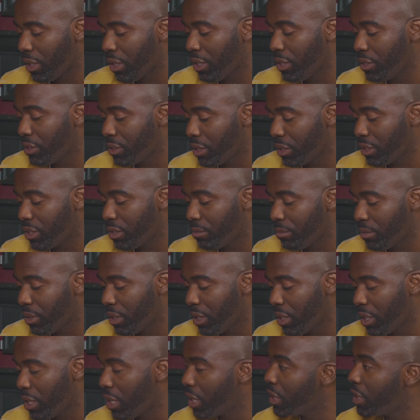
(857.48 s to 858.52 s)
He said to
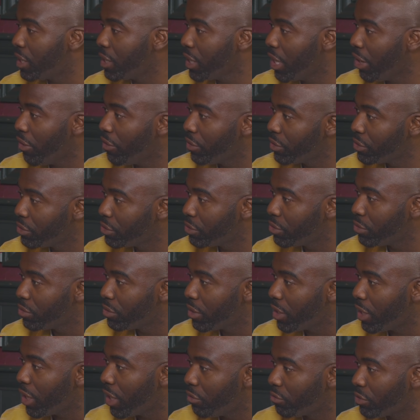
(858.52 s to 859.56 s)
me, "I can't guarantee
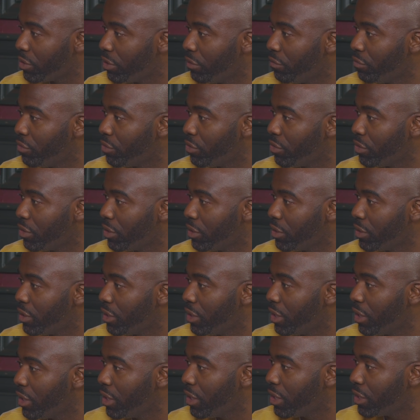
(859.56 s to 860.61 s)
you I'll give you
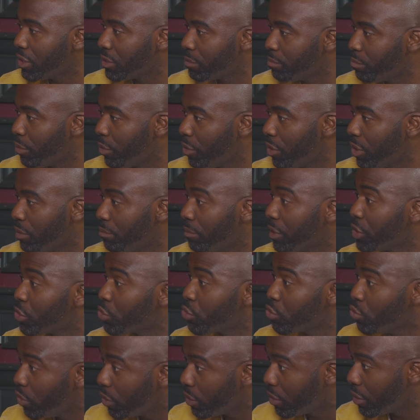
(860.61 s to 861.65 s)
a spot in my
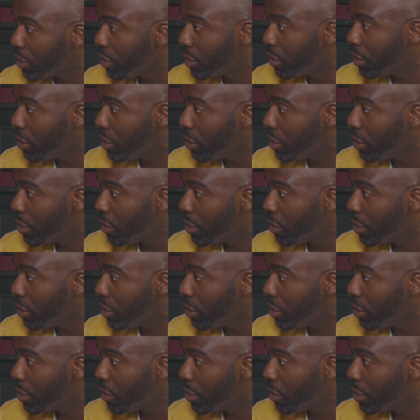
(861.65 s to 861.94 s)
squad."